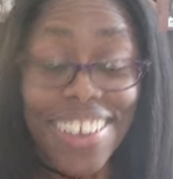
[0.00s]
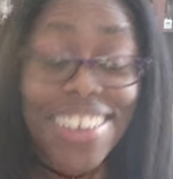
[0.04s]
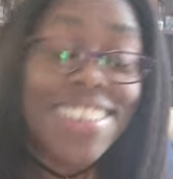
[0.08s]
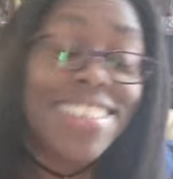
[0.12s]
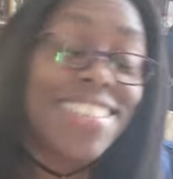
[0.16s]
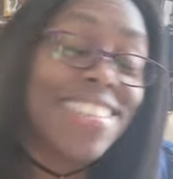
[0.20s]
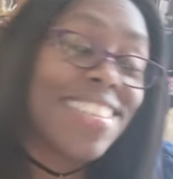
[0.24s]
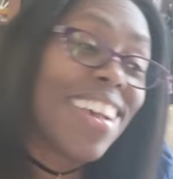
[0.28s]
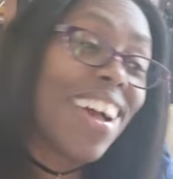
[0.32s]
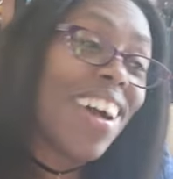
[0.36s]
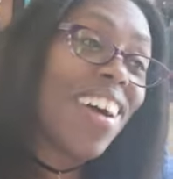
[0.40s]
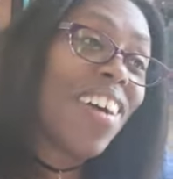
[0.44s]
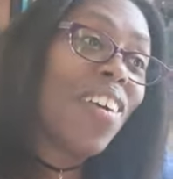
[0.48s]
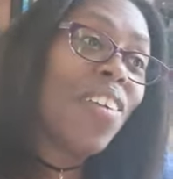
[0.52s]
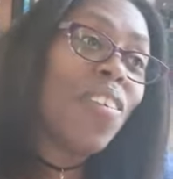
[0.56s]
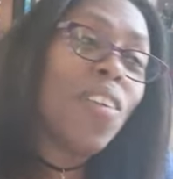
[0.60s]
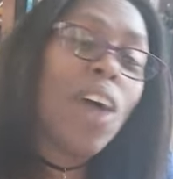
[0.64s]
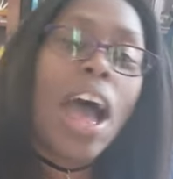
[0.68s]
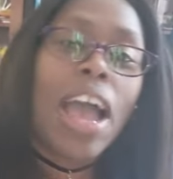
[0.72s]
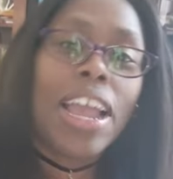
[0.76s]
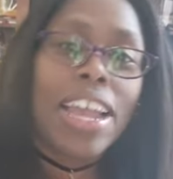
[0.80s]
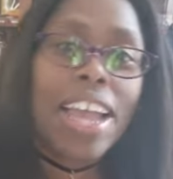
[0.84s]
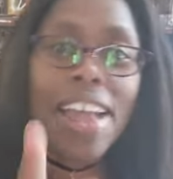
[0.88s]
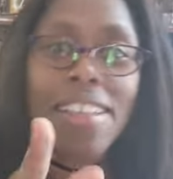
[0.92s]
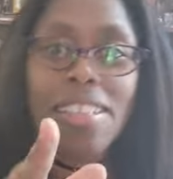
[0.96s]
So
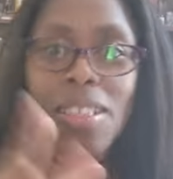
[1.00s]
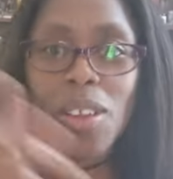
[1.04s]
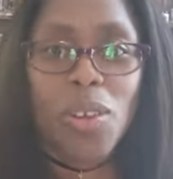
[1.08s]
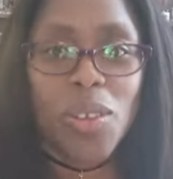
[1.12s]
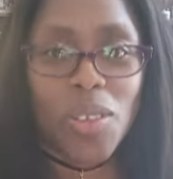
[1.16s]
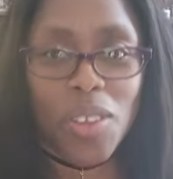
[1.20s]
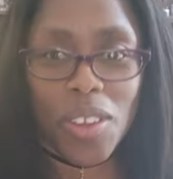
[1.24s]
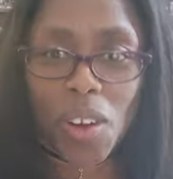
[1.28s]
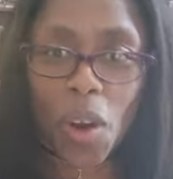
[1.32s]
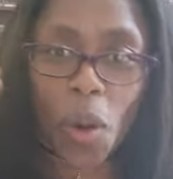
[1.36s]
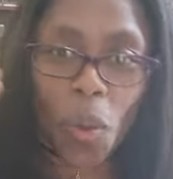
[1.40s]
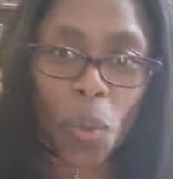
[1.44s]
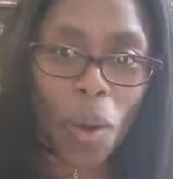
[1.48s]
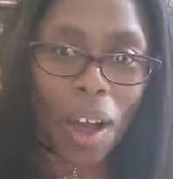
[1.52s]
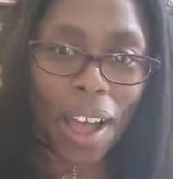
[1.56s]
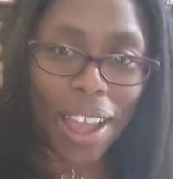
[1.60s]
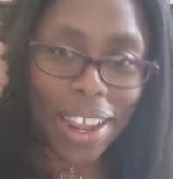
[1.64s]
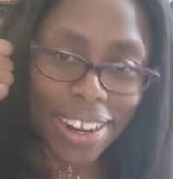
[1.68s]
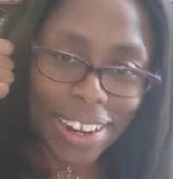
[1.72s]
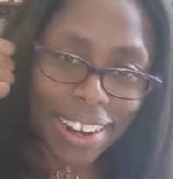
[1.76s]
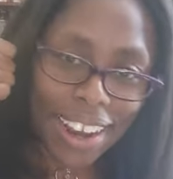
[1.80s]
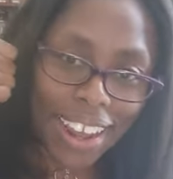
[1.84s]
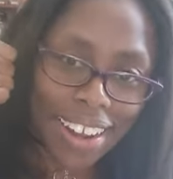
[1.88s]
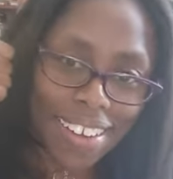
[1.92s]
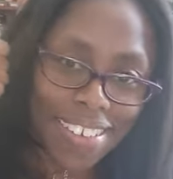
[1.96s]
I got those in
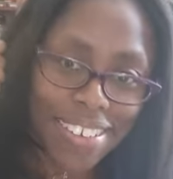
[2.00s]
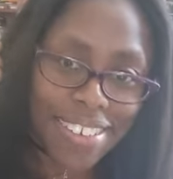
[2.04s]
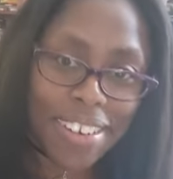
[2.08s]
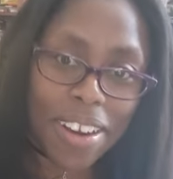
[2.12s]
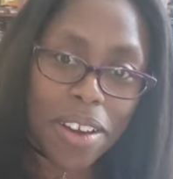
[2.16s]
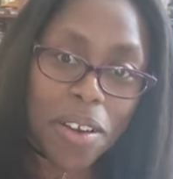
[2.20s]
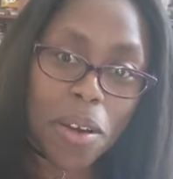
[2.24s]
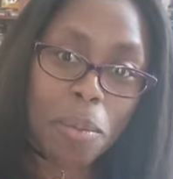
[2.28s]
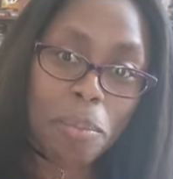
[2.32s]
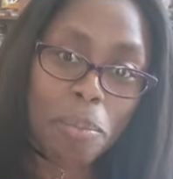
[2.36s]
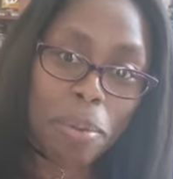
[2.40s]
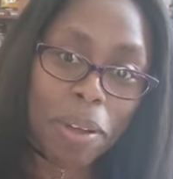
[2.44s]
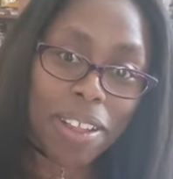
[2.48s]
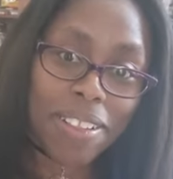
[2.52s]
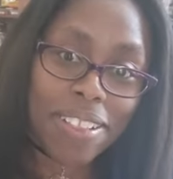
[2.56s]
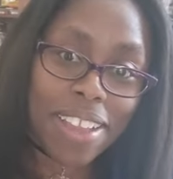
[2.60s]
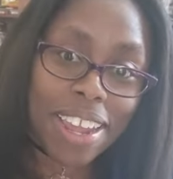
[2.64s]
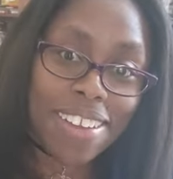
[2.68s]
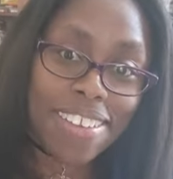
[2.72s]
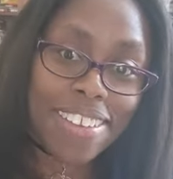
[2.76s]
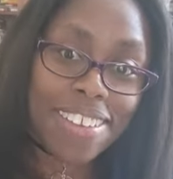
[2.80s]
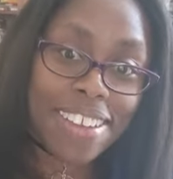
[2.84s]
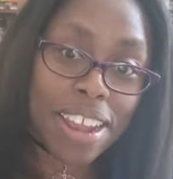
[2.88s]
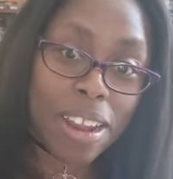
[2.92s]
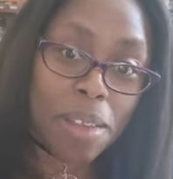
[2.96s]
Hawaii last year, but
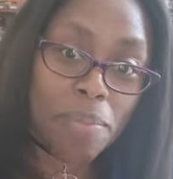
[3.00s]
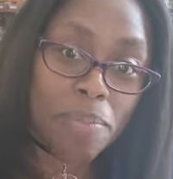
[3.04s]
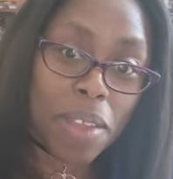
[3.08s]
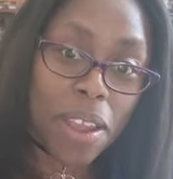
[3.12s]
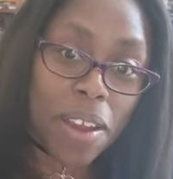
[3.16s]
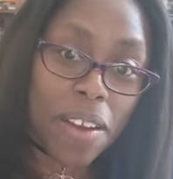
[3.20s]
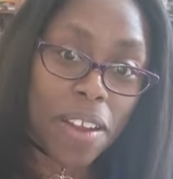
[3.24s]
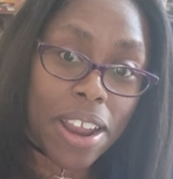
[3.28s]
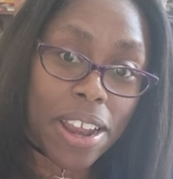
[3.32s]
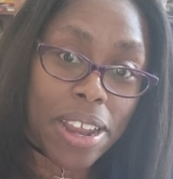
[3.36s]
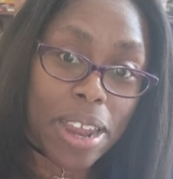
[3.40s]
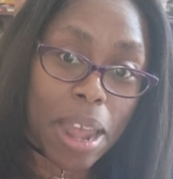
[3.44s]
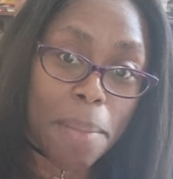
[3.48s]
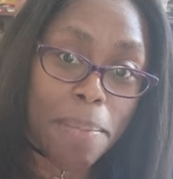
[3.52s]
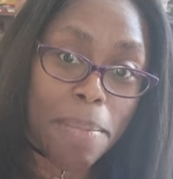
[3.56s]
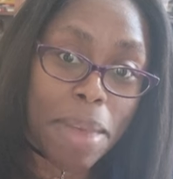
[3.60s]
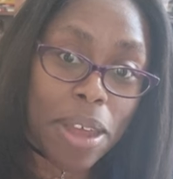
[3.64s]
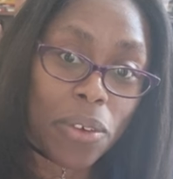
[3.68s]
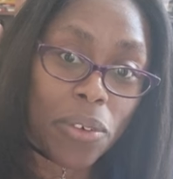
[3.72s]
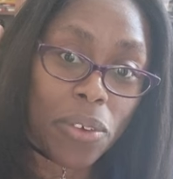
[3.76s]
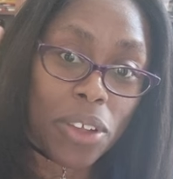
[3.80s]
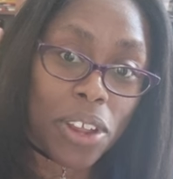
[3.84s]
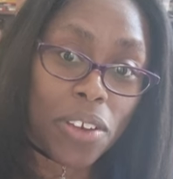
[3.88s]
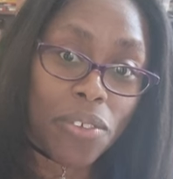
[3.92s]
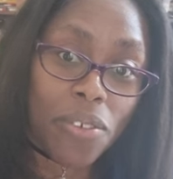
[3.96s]
they sit up there in that
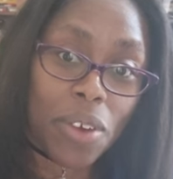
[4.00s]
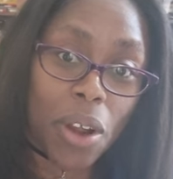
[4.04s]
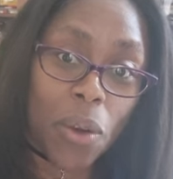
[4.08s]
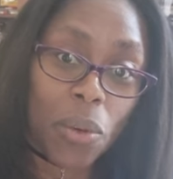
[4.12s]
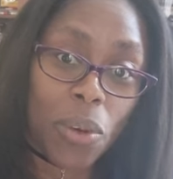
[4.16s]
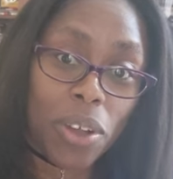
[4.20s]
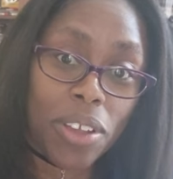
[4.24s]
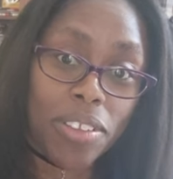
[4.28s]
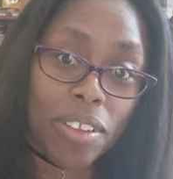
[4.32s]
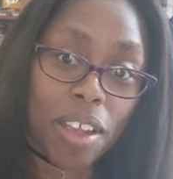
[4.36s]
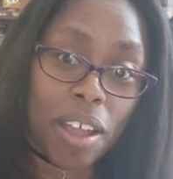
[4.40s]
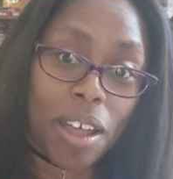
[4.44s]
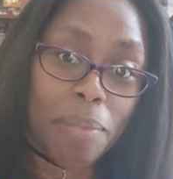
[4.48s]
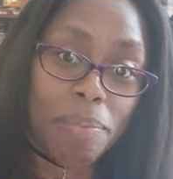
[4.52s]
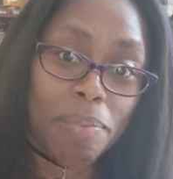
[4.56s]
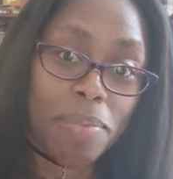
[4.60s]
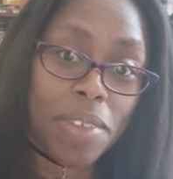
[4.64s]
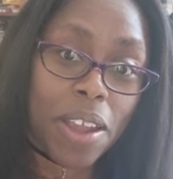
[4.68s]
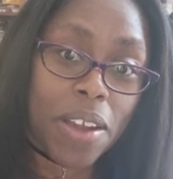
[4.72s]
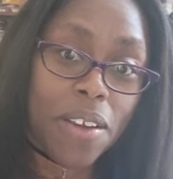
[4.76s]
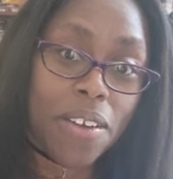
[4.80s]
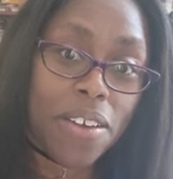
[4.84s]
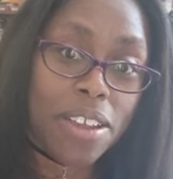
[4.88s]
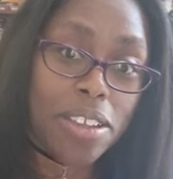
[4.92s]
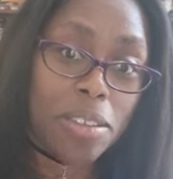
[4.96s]
Metal Gear row because up
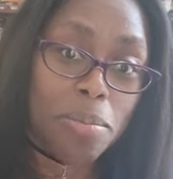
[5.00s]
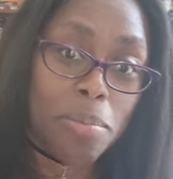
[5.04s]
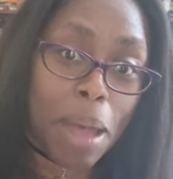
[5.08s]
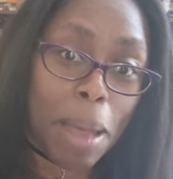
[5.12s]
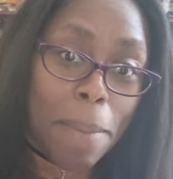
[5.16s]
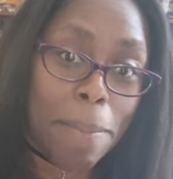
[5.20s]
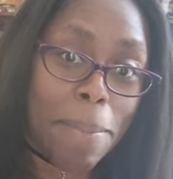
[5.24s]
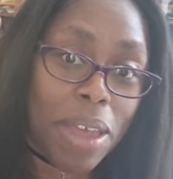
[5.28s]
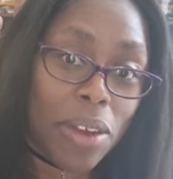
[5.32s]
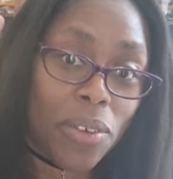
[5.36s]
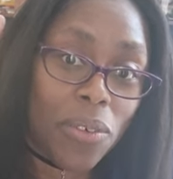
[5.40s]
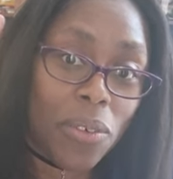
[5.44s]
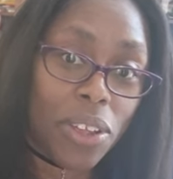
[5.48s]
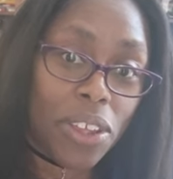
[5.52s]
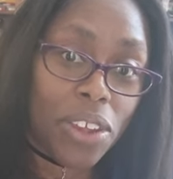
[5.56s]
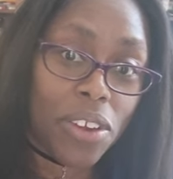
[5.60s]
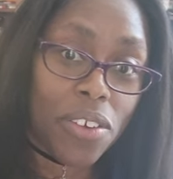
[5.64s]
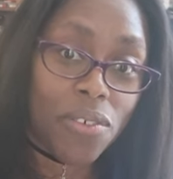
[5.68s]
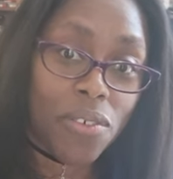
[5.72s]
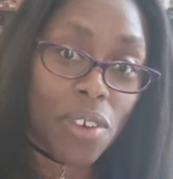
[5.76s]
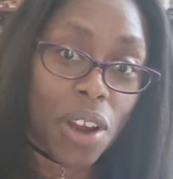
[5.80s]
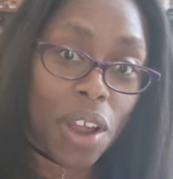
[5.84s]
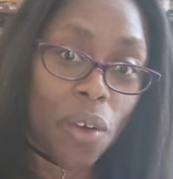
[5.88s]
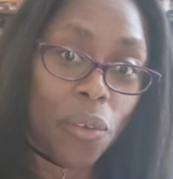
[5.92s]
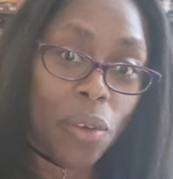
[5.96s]
there is my Metal
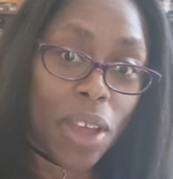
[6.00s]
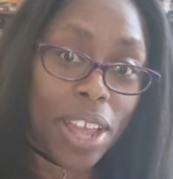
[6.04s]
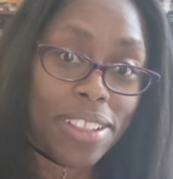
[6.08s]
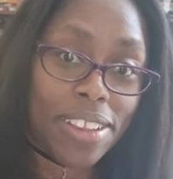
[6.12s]
Gear row.